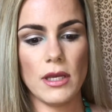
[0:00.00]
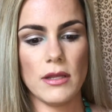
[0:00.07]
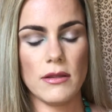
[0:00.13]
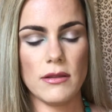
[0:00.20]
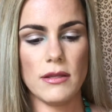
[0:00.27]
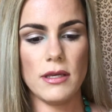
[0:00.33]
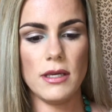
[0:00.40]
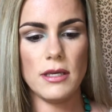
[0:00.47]

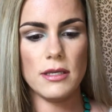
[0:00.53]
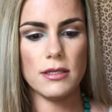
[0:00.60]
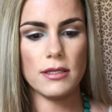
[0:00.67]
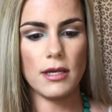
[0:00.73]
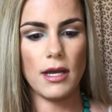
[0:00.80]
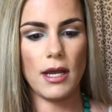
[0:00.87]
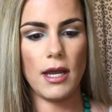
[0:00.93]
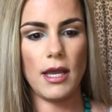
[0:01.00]
these
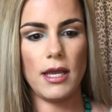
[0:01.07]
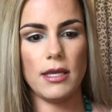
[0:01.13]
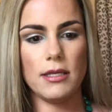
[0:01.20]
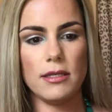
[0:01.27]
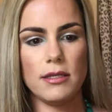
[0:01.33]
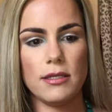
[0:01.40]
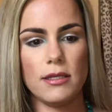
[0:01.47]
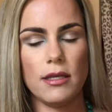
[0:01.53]

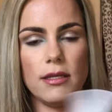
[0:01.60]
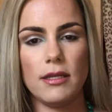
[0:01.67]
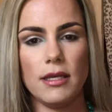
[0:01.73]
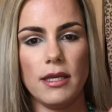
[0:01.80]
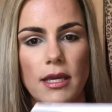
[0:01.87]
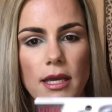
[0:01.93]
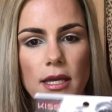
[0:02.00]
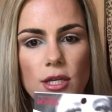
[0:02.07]
guys, the
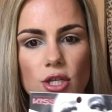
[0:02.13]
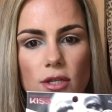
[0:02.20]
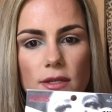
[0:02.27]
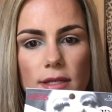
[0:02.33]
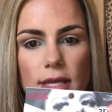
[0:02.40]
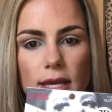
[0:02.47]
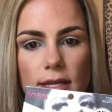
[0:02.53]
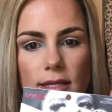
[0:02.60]

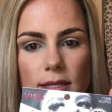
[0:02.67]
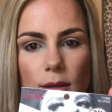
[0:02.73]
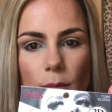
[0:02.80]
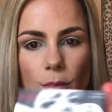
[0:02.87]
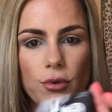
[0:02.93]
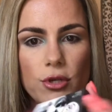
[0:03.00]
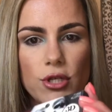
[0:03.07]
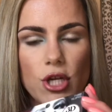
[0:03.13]
Kiss
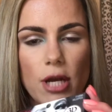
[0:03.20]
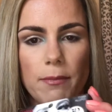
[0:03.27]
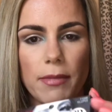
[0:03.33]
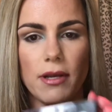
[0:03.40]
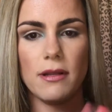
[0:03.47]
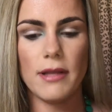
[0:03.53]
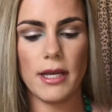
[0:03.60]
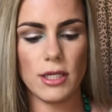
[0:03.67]
Push-Up
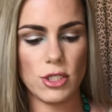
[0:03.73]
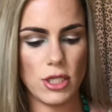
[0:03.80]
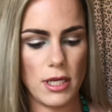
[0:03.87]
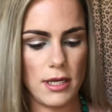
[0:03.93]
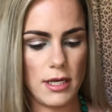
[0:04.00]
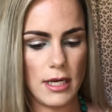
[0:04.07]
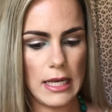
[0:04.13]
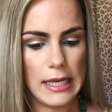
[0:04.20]

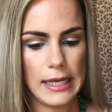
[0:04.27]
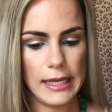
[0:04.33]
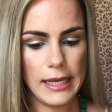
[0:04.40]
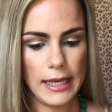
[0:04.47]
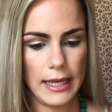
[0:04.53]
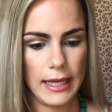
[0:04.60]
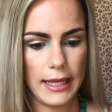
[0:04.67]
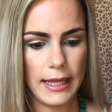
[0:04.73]
collection,
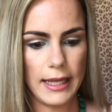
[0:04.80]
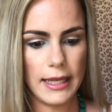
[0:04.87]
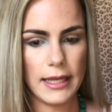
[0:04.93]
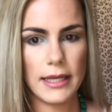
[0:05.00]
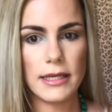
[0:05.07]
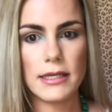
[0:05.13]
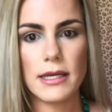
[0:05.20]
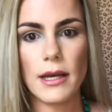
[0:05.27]

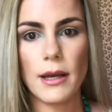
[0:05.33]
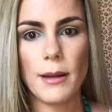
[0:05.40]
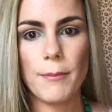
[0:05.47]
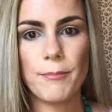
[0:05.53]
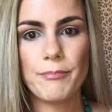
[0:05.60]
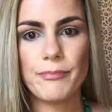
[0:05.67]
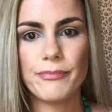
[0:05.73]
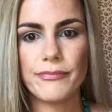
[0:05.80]
and
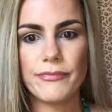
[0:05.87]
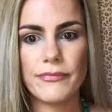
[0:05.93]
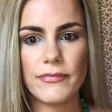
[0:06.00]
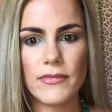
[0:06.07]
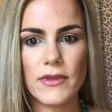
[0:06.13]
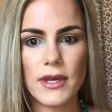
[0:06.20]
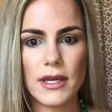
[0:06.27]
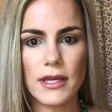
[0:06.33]

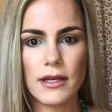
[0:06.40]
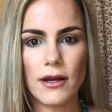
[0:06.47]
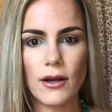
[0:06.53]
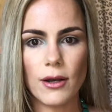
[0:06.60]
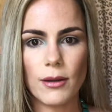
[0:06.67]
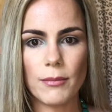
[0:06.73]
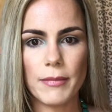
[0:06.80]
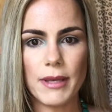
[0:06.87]
then
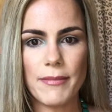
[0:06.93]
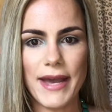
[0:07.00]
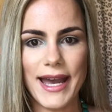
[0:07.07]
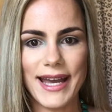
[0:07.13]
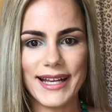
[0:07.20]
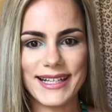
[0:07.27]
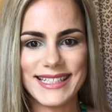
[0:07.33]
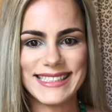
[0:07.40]
I'll be
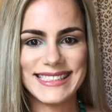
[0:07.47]
back.